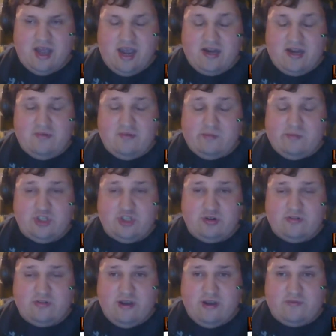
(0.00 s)
The
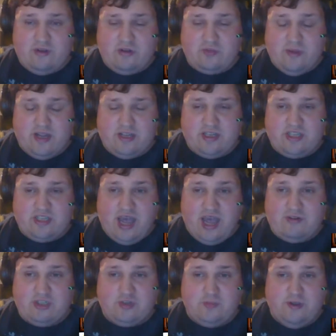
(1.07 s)
majority of those matches,
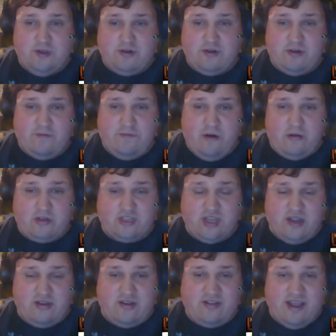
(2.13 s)
I was purely
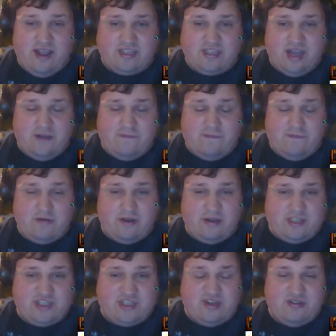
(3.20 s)
focused on the task I found
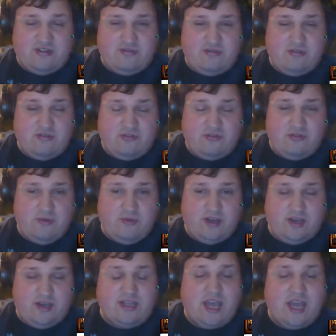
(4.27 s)
necessary to
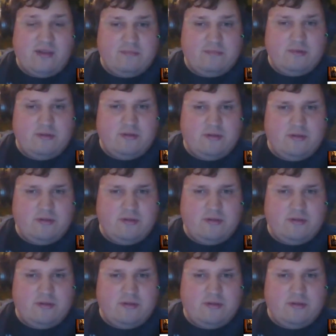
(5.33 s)
win the game.